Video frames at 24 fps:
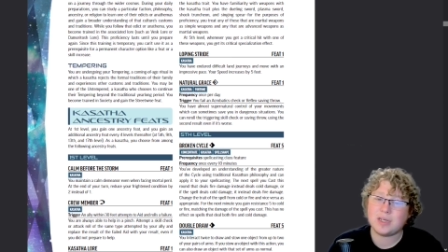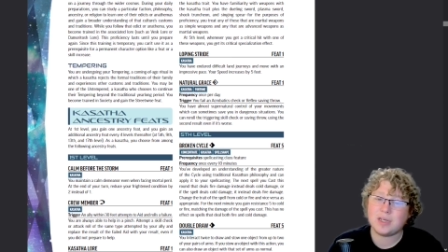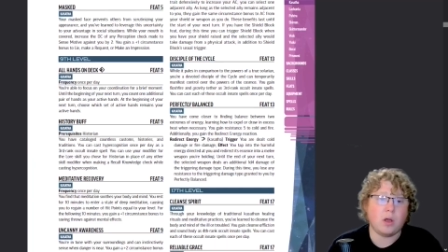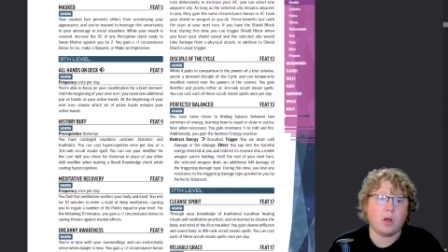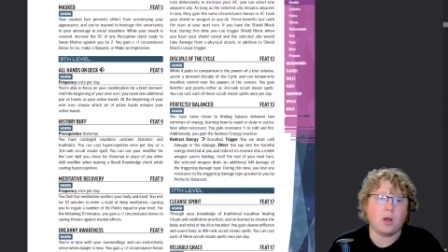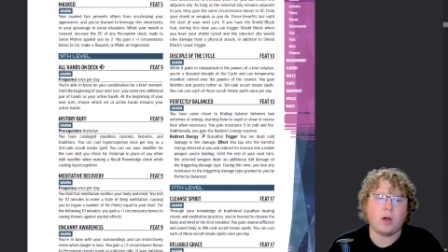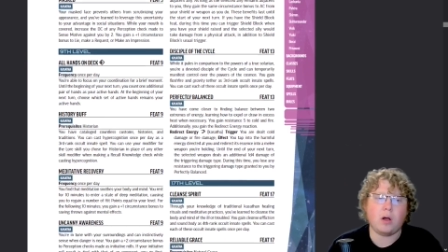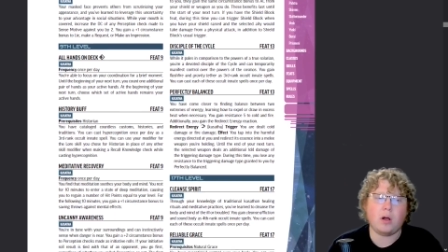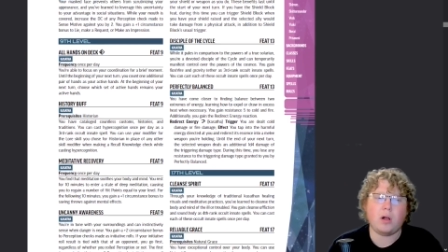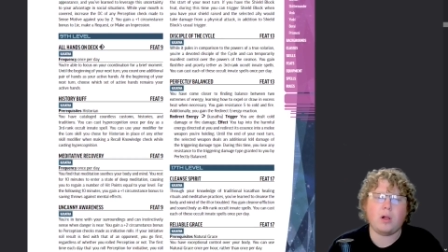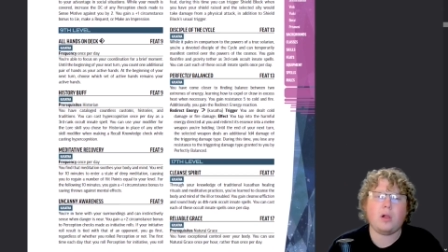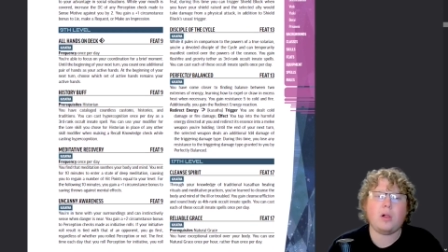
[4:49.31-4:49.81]

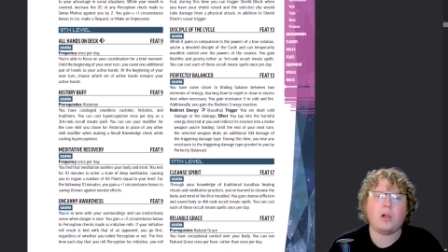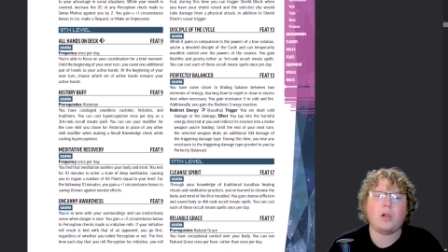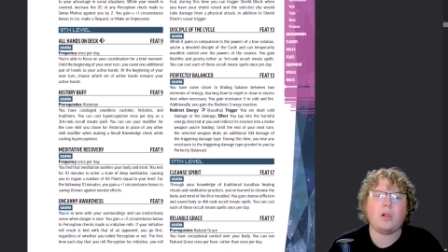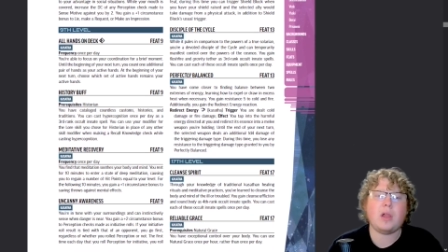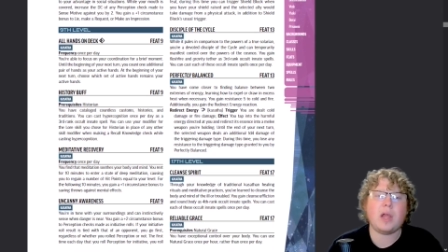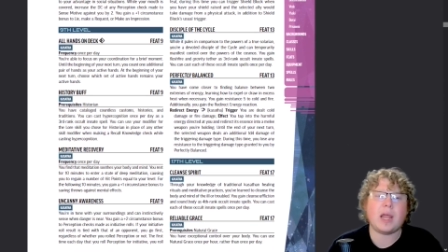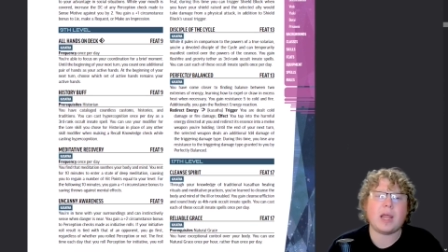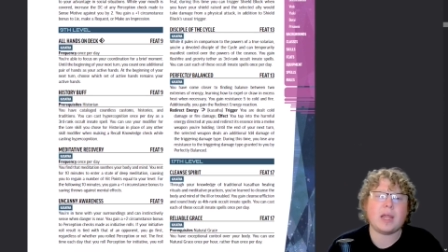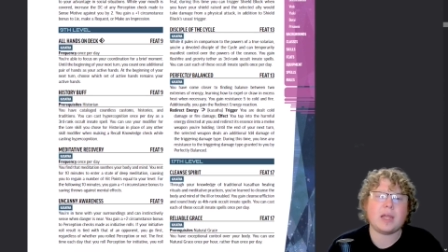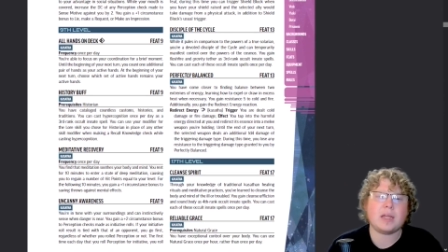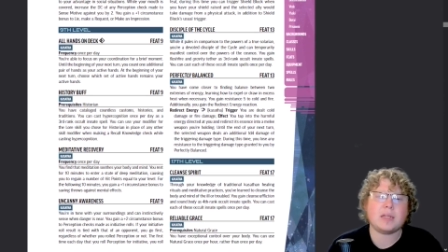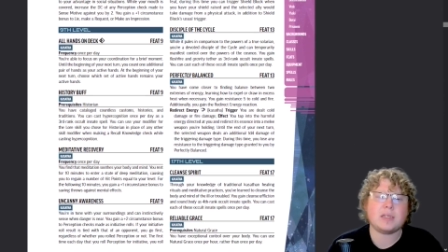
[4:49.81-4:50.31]
All
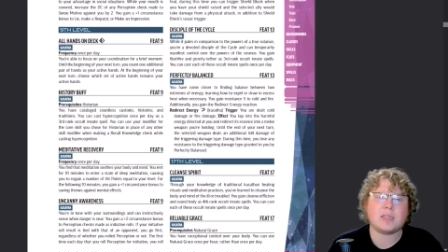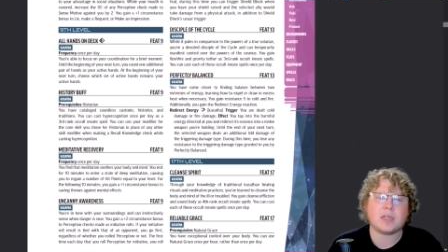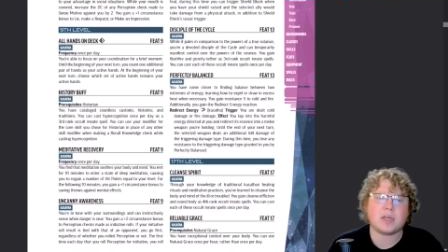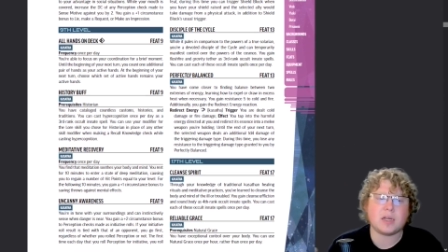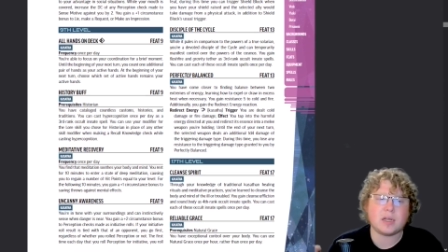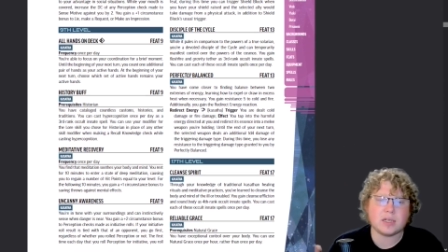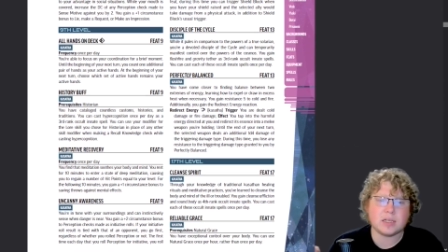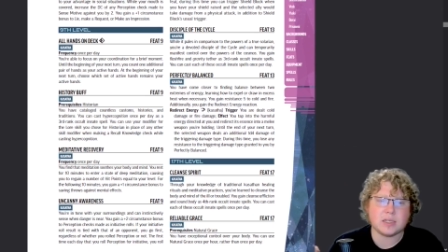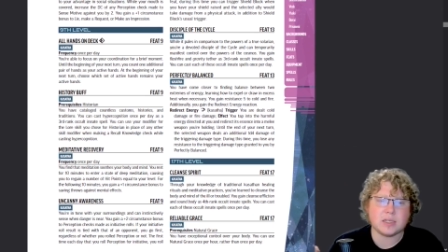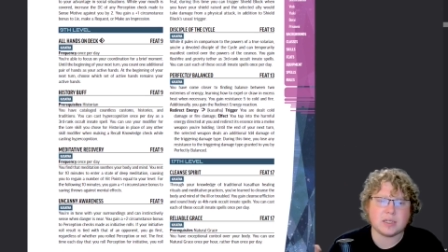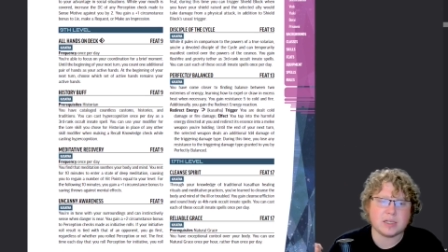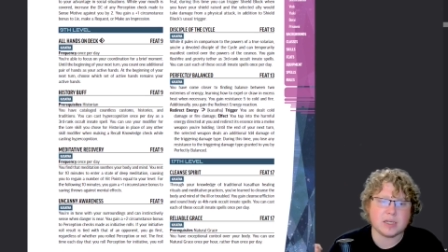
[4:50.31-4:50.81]
hands
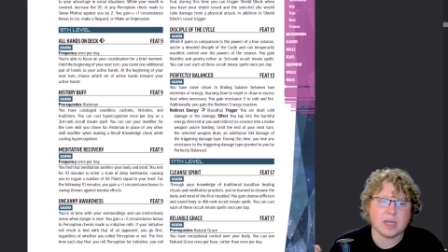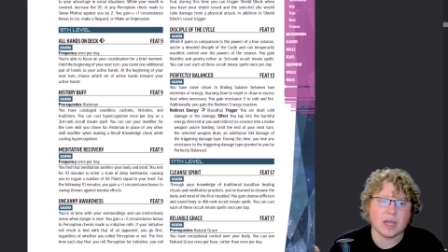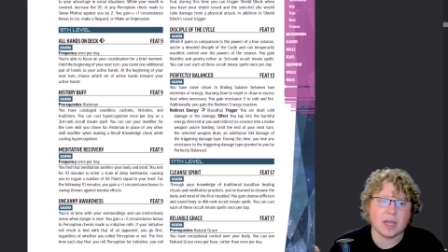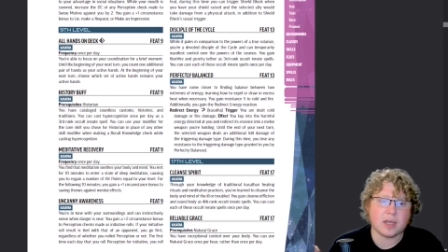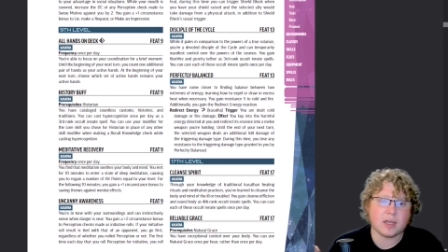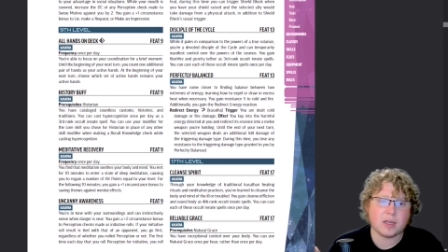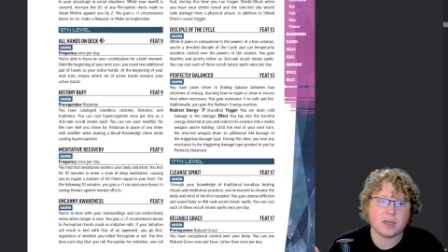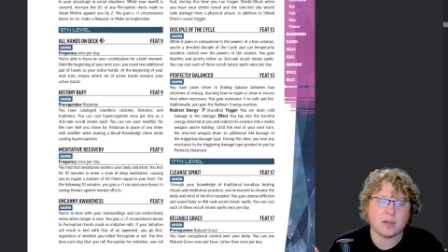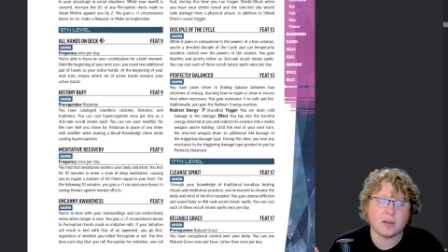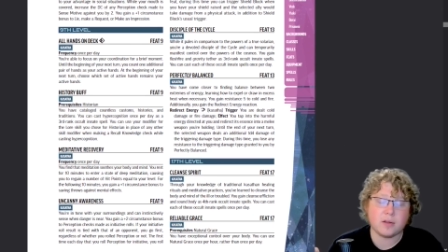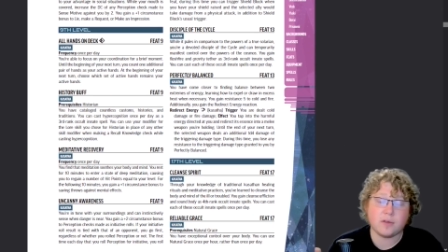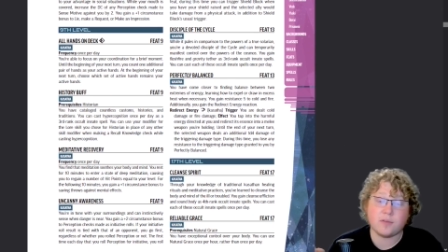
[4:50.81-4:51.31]
on
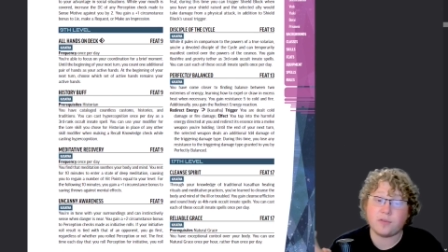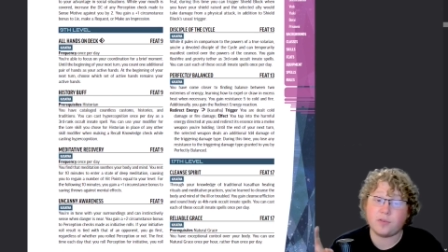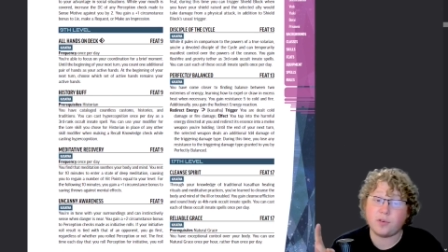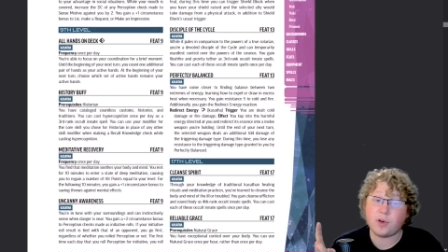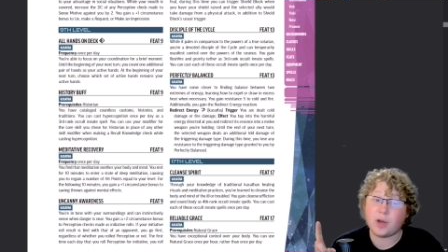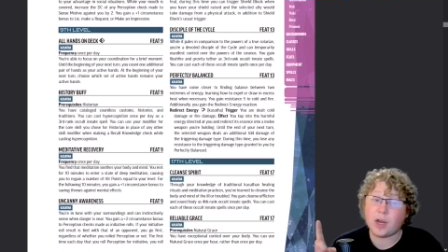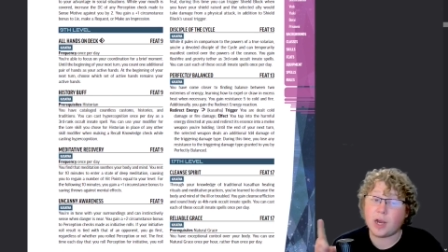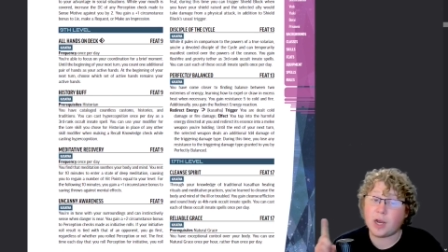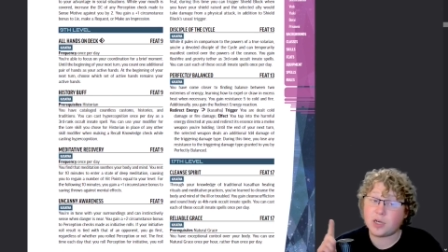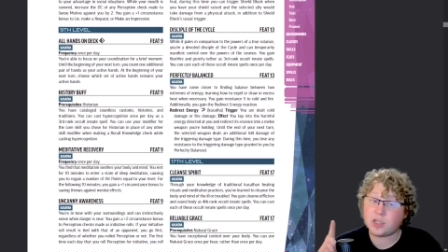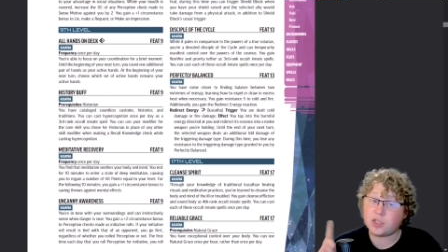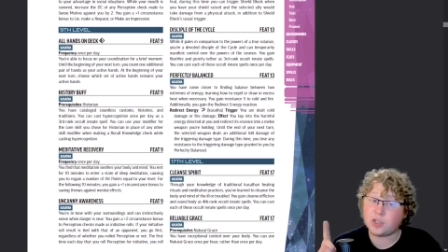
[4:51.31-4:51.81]
deck, free
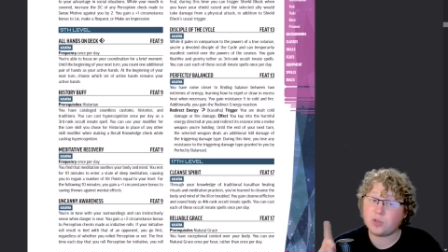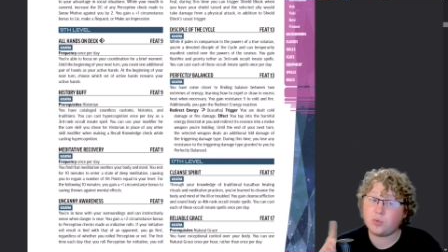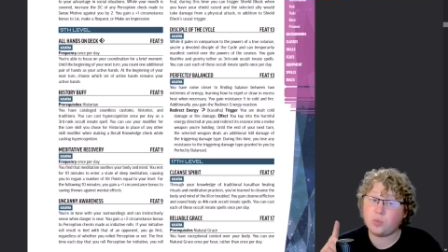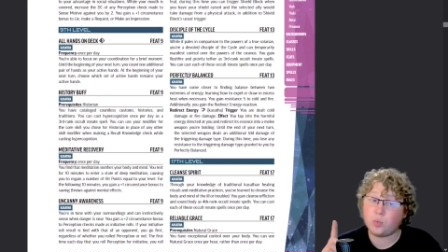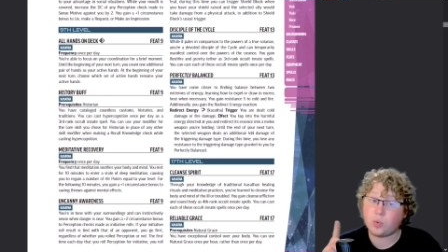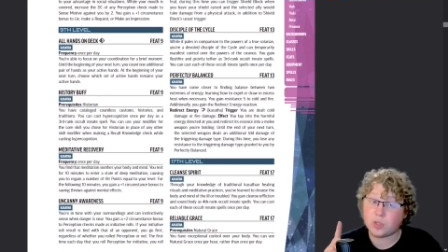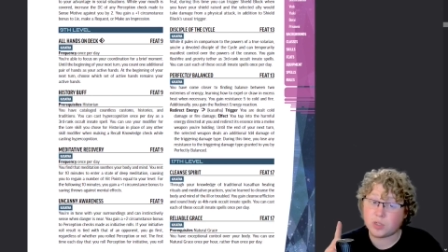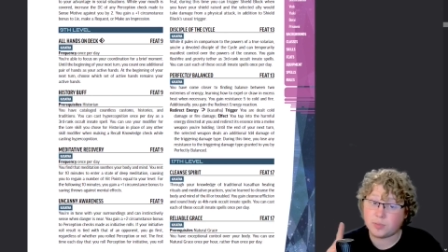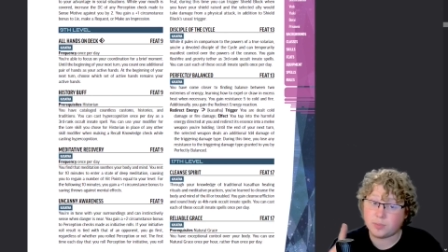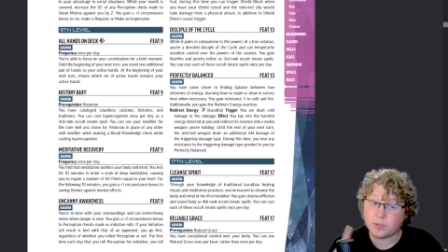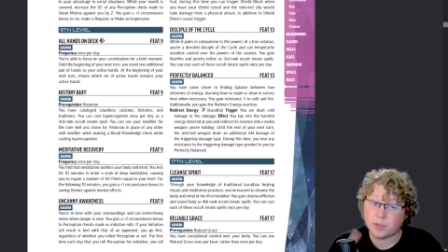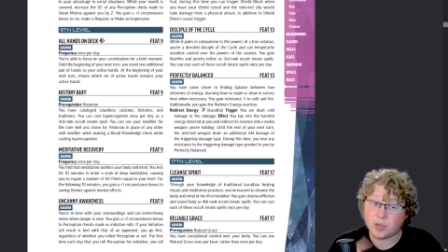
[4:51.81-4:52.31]
action
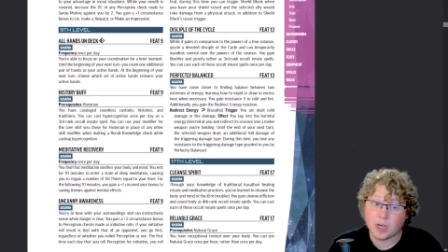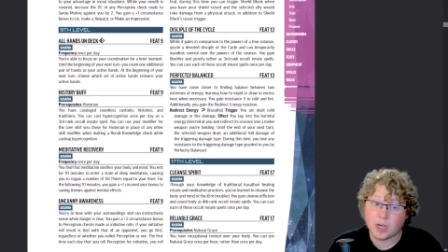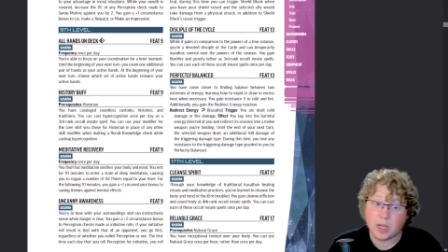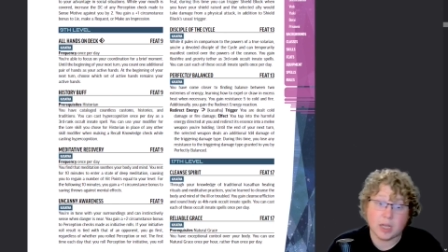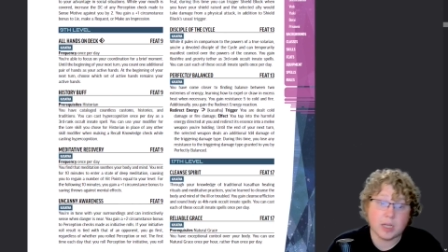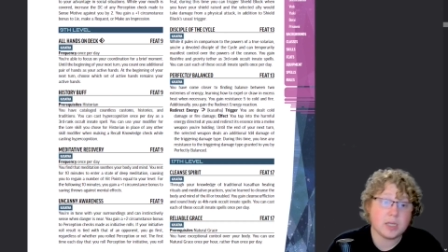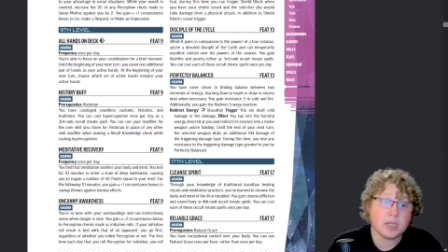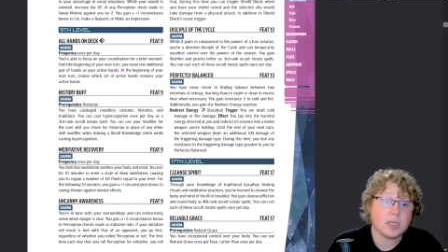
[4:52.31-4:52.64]
once per day.